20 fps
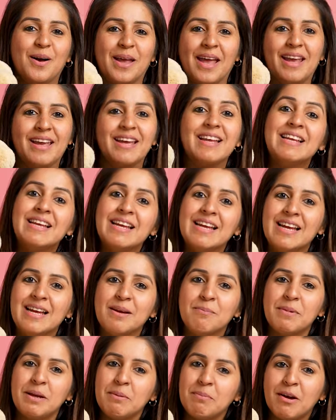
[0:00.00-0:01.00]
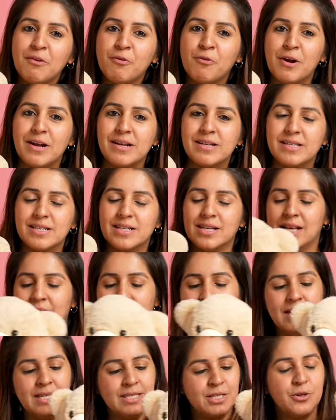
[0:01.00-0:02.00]
Okay, meet my friend.
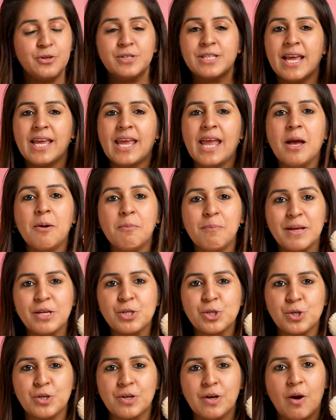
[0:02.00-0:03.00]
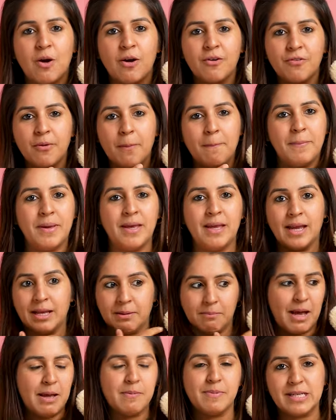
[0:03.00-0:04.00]
So you're taking a picture of me
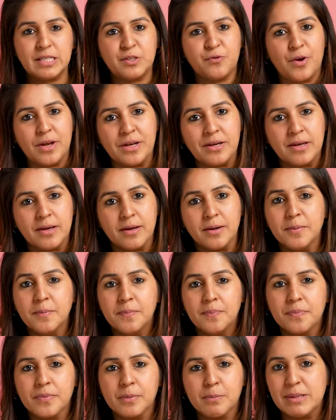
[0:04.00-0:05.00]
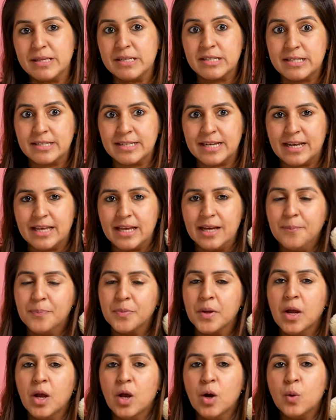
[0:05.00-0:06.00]
and my best friend here, Mr.
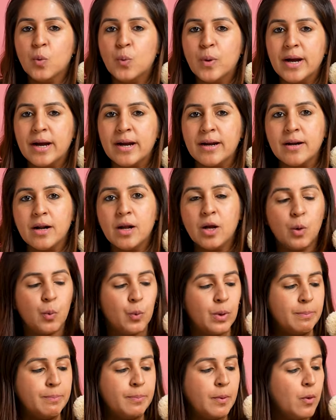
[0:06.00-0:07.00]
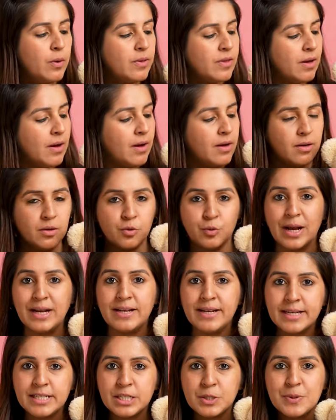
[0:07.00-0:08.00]
Teddy, where we're both
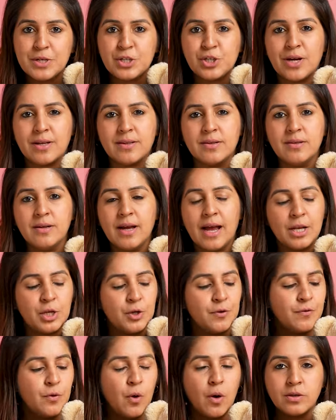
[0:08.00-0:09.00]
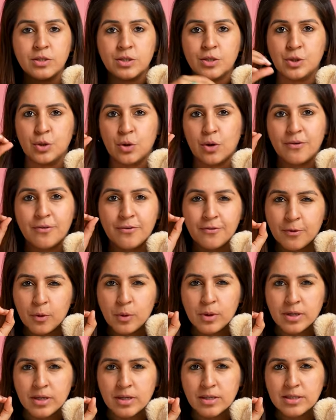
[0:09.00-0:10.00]
right next to each other and you've got your
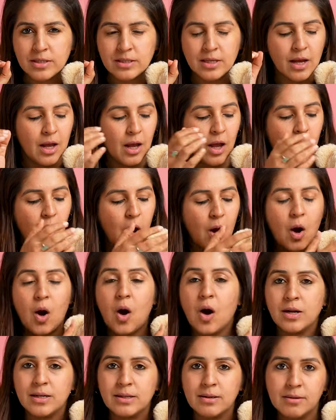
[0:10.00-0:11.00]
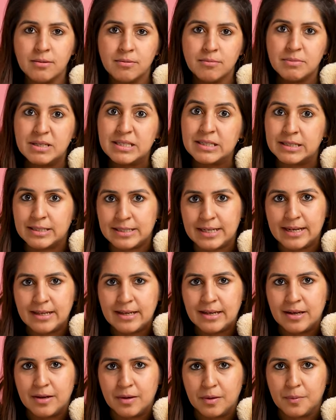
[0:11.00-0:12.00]
focus on Mr.
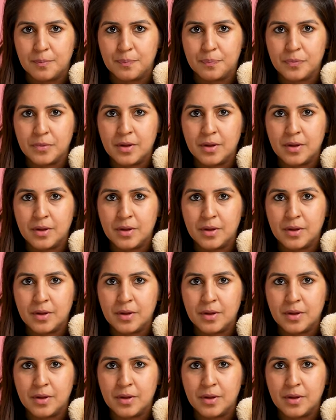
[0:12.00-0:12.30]
Teddy here.